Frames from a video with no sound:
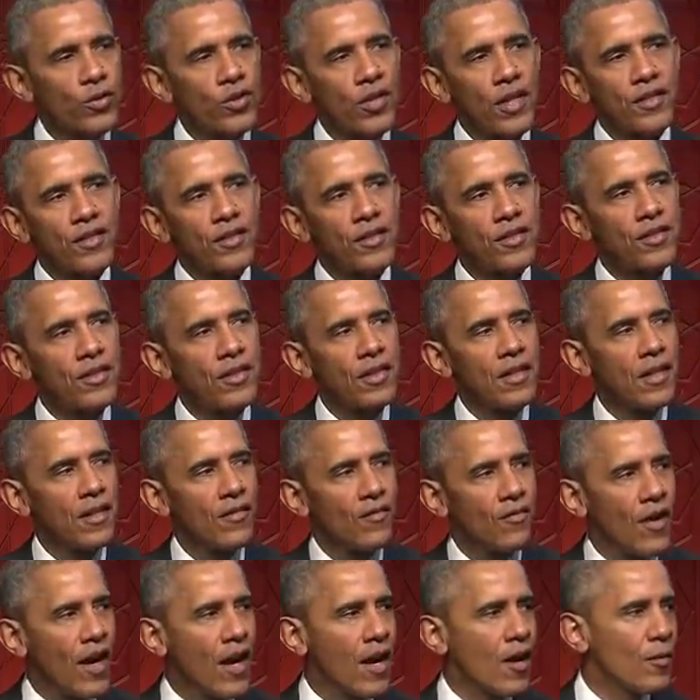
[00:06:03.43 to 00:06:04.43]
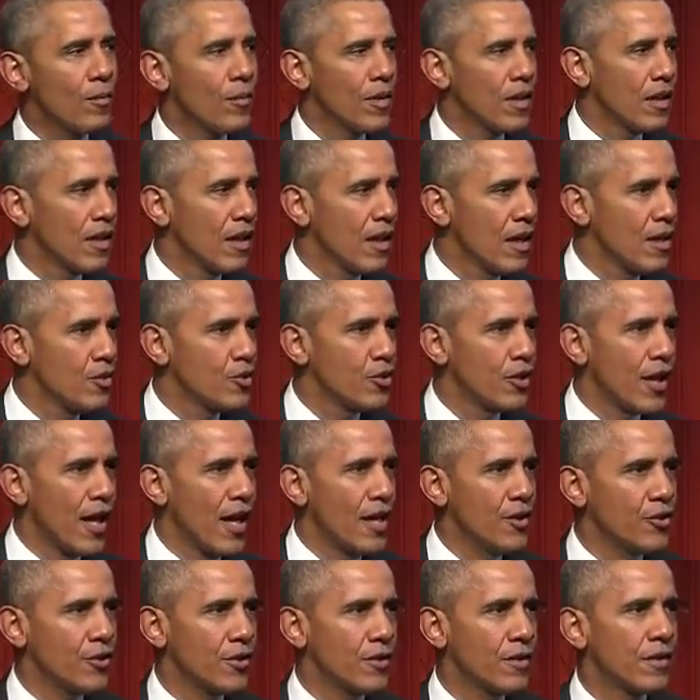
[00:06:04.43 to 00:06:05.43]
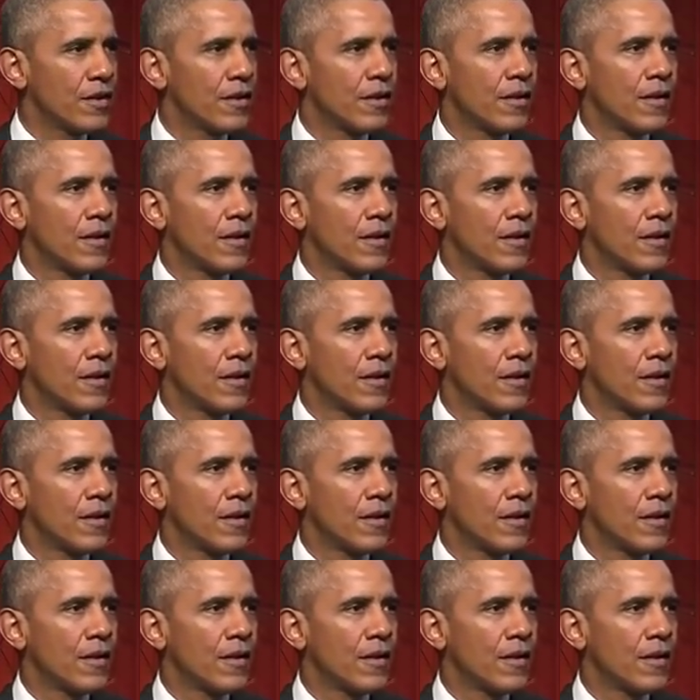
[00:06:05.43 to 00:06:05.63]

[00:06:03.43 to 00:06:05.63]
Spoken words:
justice and the environment and education.